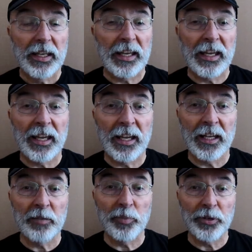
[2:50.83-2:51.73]

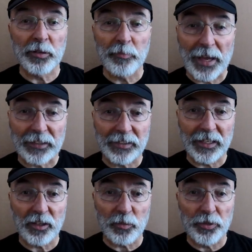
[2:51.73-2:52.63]
and putting them back
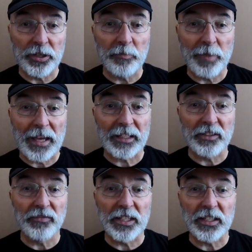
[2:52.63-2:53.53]
together, putting them back in
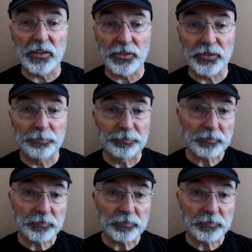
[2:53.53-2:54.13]
the vehicles.